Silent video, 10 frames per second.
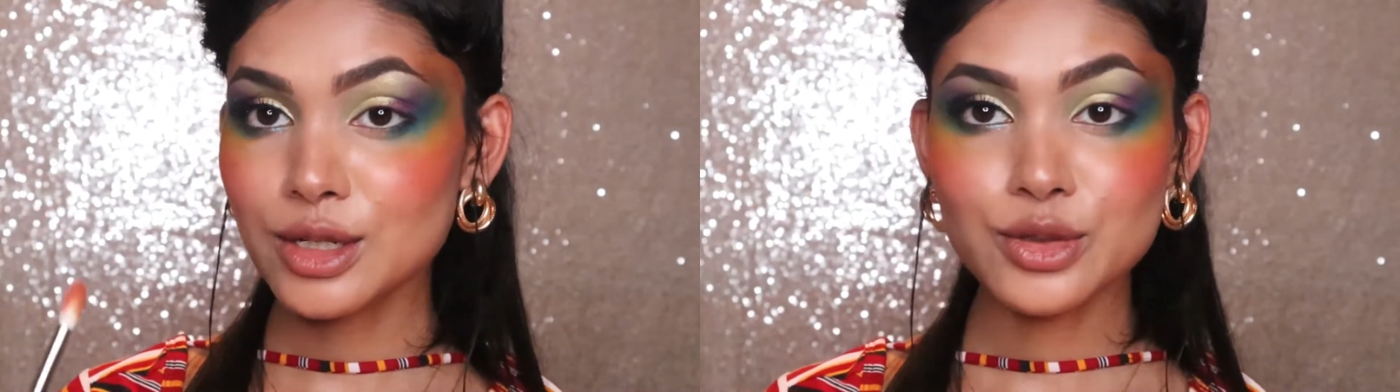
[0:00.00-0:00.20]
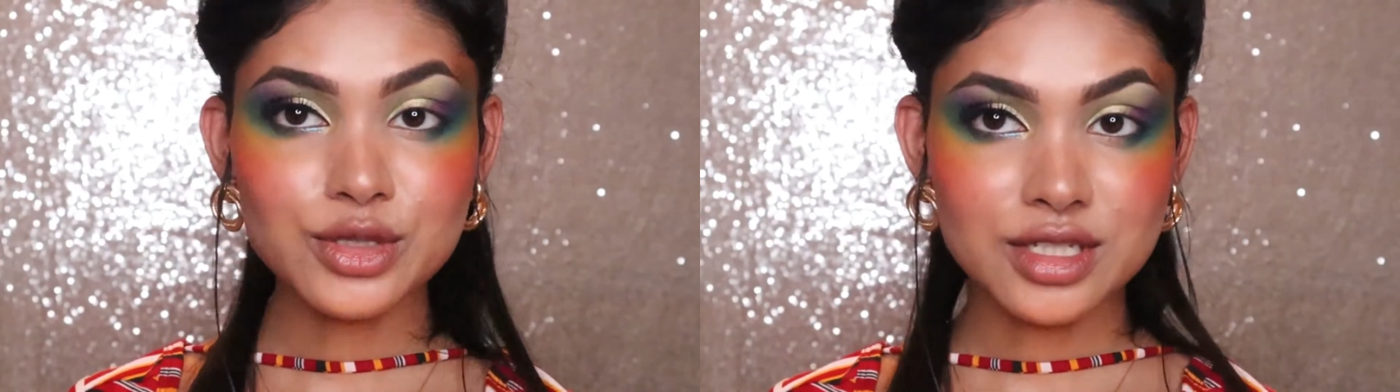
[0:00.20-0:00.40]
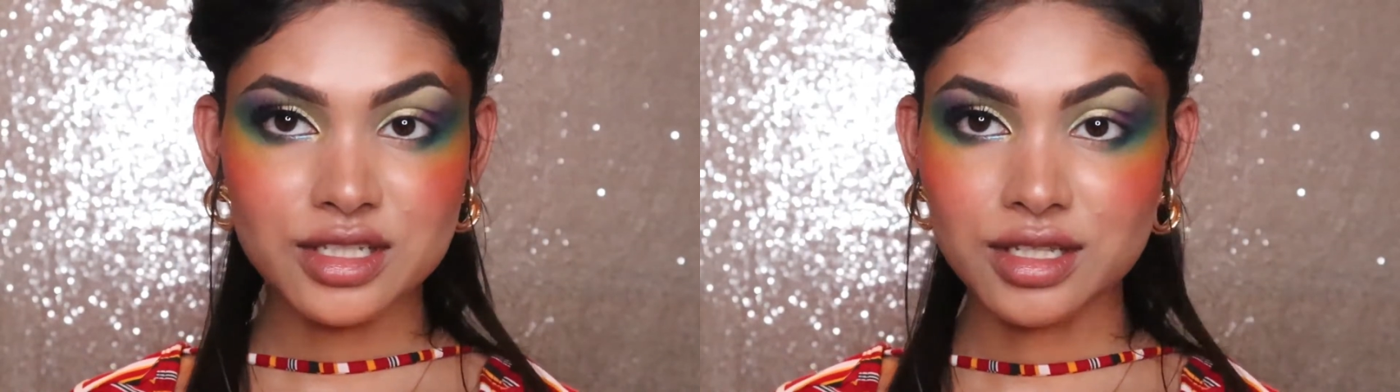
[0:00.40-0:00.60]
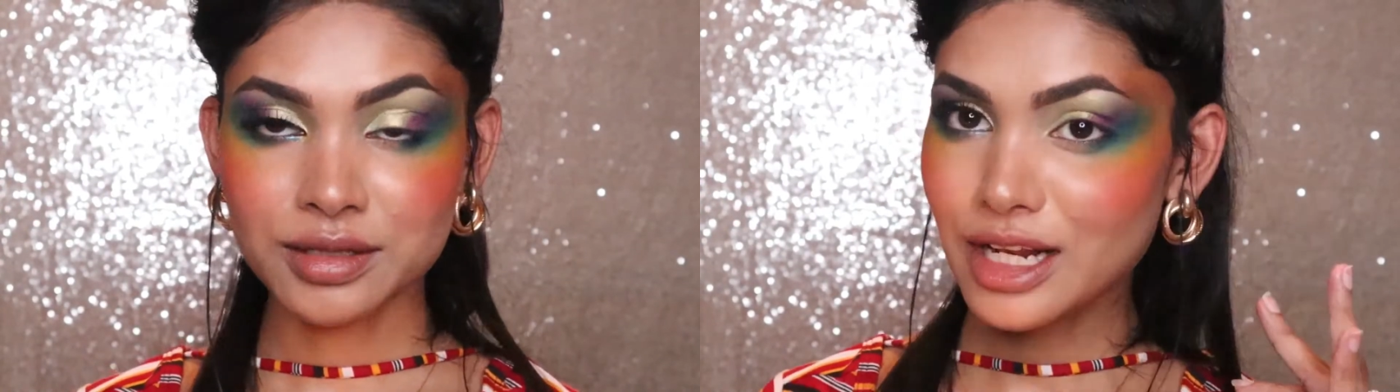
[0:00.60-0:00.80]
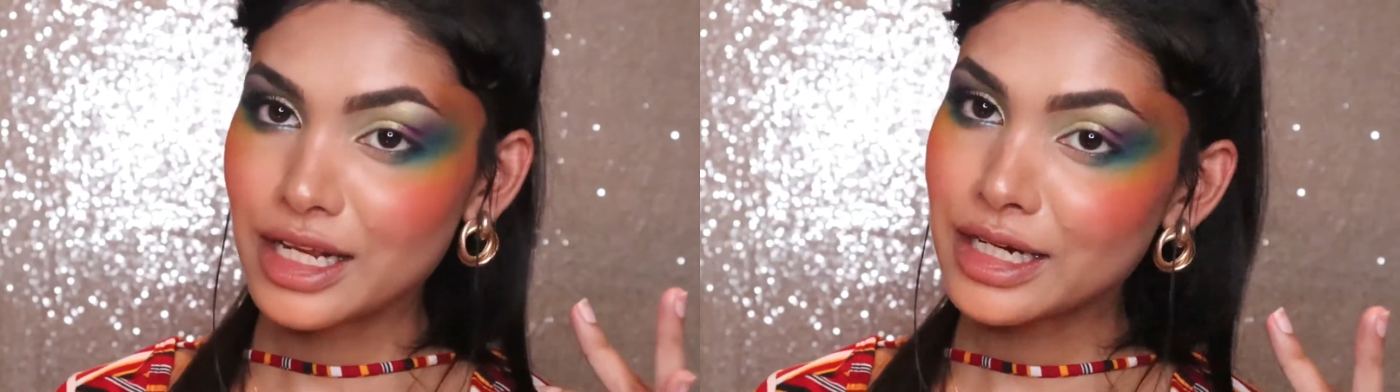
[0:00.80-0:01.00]
looks
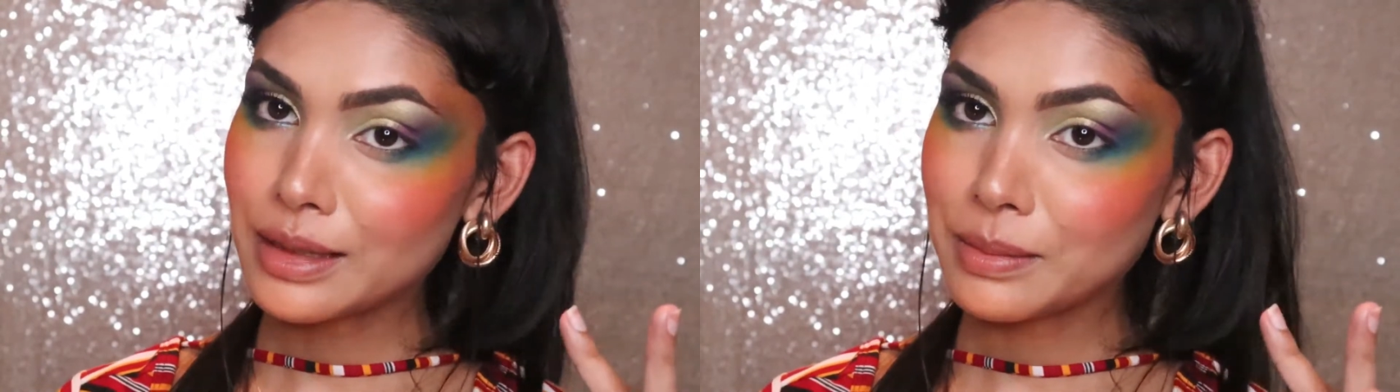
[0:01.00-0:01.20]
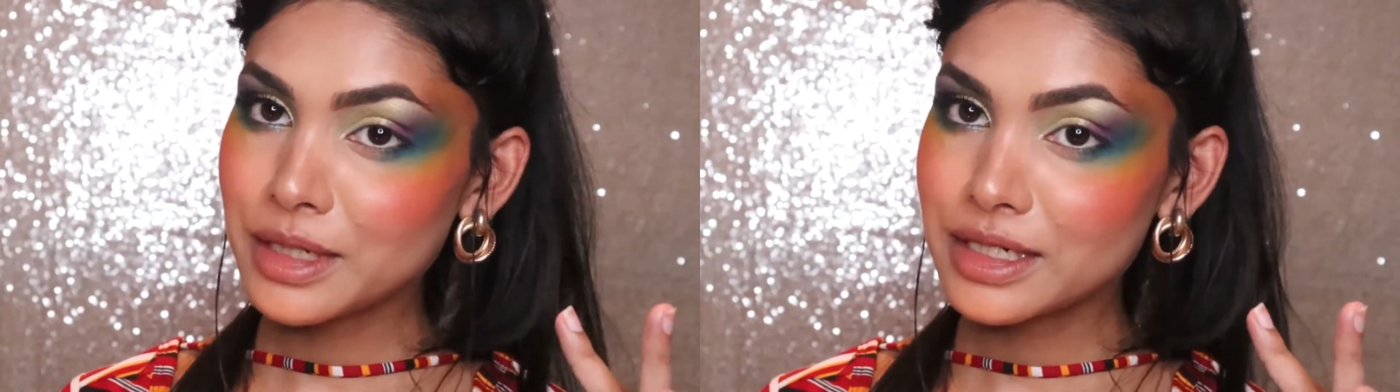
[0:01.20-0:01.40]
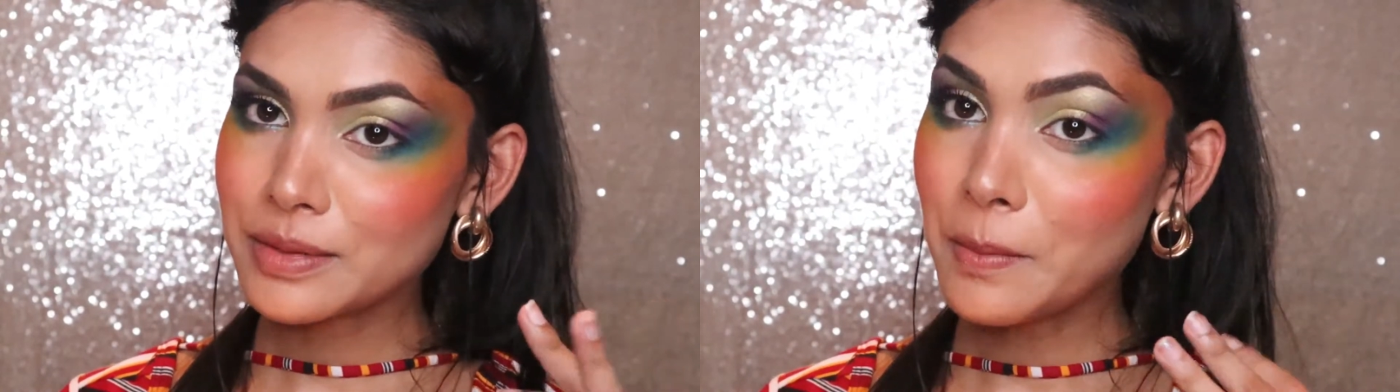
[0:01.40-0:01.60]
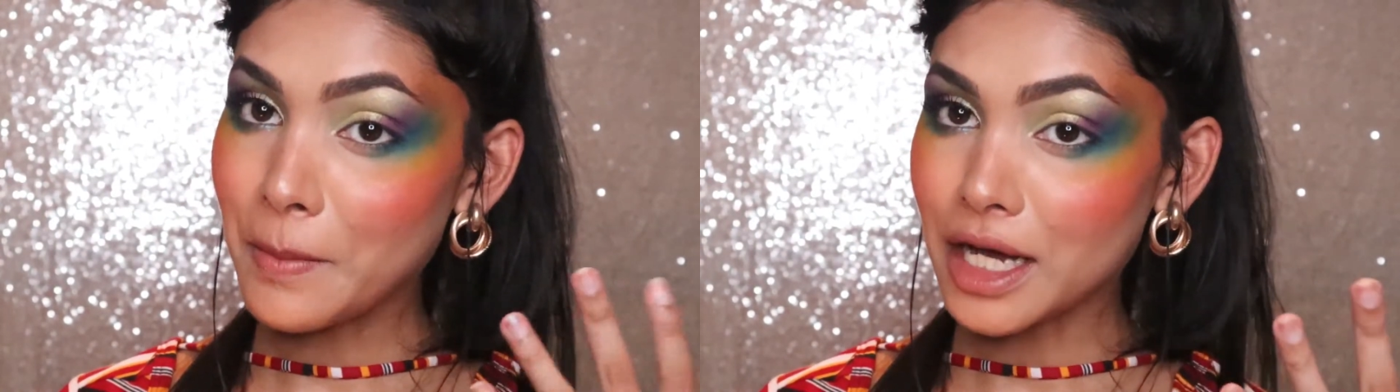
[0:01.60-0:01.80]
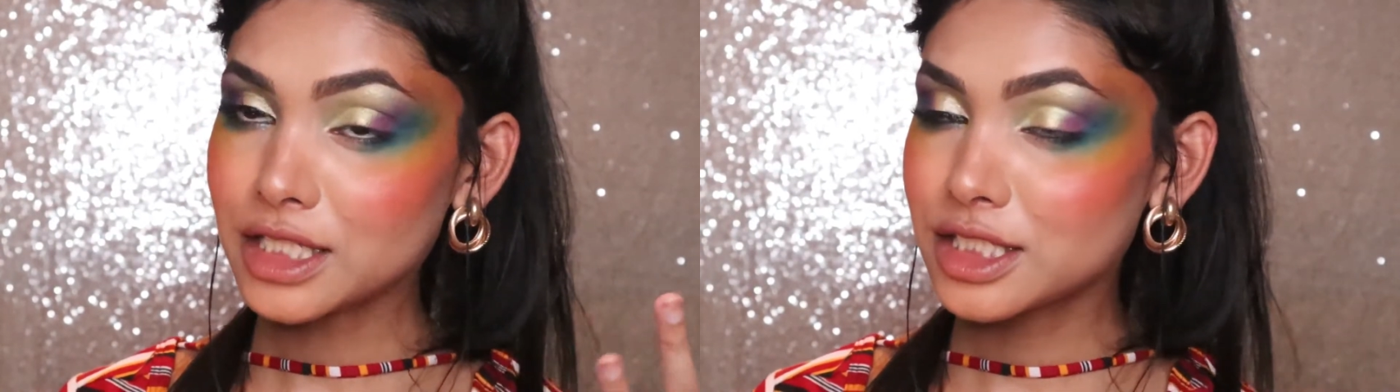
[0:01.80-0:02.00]
a little bit
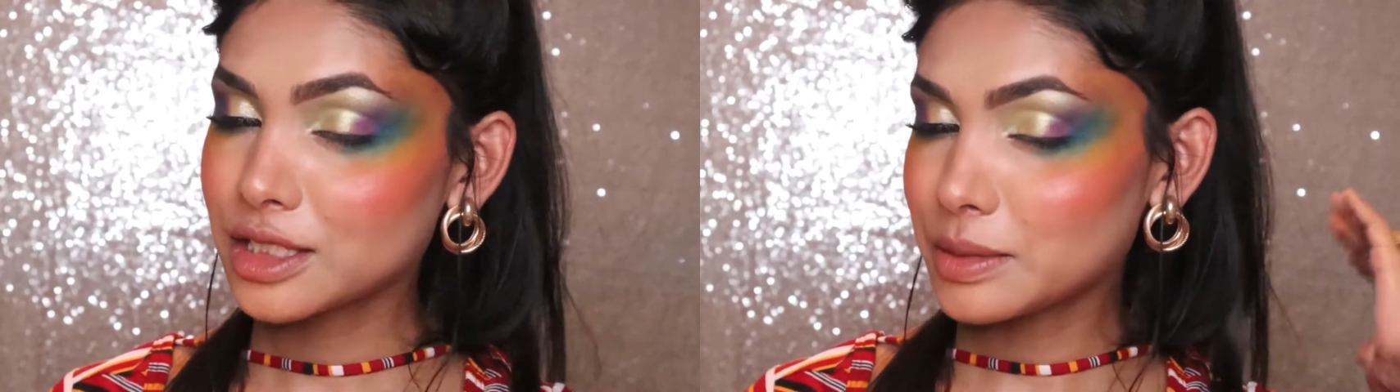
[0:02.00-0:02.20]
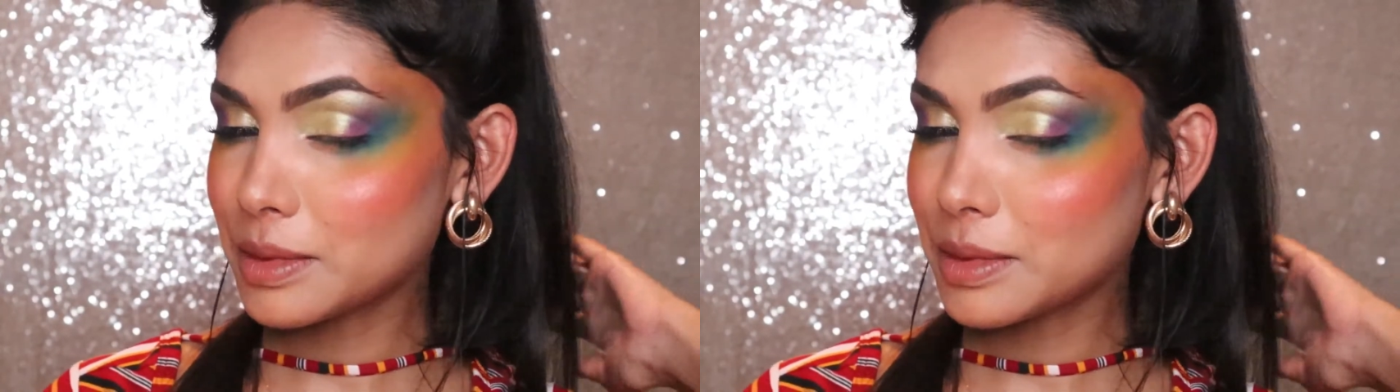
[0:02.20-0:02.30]
much,